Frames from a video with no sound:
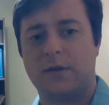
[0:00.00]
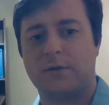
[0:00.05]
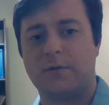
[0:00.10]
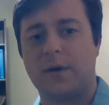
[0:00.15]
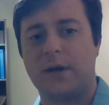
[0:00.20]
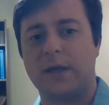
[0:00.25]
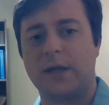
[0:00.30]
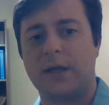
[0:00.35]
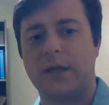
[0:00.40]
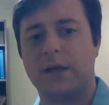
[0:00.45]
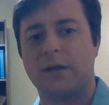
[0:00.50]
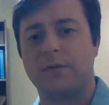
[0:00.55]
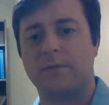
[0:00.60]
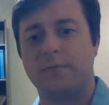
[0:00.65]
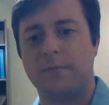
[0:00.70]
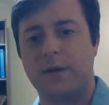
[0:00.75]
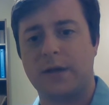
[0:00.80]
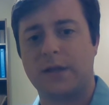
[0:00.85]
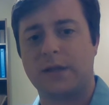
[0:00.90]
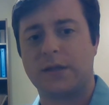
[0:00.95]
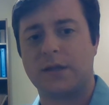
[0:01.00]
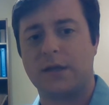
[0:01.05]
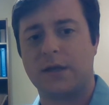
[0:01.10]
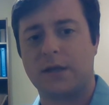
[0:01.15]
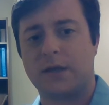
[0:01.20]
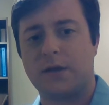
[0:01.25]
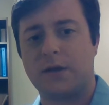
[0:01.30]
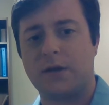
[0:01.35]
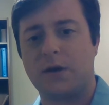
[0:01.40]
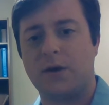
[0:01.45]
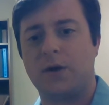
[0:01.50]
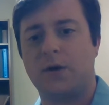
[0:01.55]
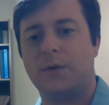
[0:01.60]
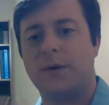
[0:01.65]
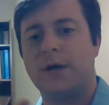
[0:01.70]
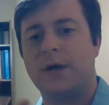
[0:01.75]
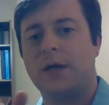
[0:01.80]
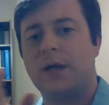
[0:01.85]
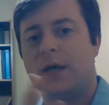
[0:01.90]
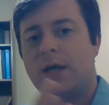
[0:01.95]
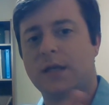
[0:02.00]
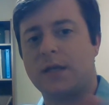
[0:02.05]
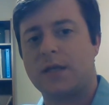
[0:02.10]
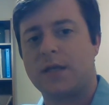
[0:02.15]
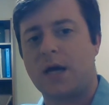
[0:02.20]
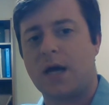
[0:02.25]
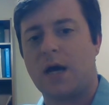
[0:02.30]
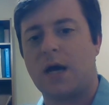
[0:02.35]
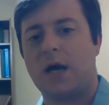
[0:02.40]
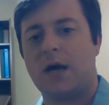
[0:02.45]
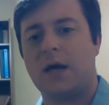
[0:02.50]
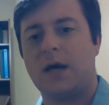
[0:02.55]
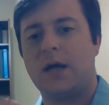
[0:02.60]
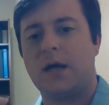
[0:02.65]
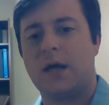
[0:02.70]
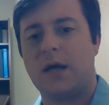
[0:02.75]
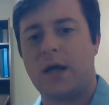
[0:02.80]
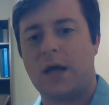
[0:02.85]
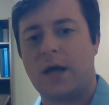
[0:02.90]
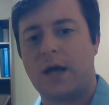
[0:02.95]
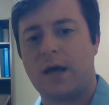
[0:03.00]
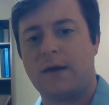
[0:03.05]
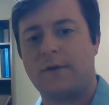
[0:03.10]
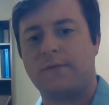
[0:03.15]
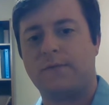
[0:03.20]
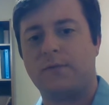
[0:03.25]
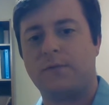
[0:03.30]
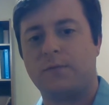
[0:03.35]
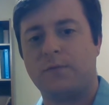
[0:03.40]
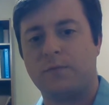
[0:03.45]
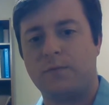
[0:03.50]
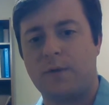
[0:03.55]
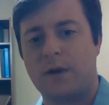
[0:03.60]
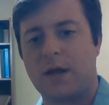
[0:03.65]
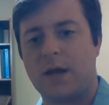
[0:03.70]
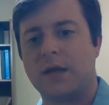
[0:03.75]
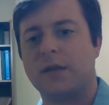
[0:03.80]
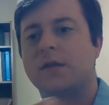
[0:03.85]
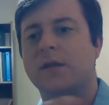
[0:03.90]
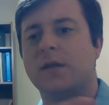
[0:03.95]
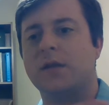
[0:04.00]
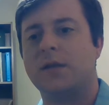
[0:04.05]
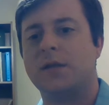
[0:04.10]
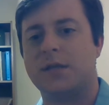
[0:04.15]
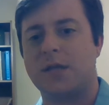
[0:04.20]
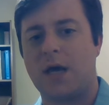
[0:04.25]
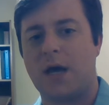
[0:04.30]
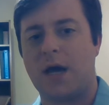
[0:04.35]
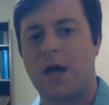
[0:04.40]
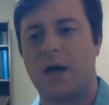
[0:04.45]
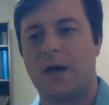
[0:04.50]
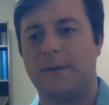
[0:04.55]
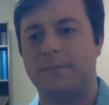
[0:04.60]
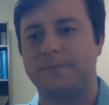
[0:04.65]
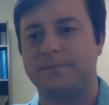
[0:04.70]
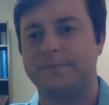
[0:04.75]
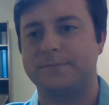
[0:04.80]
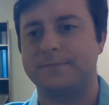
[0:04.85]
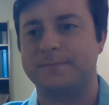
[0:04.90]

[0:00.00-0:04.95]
Try it again. Ready, set, go. Ta, half, rest, ta.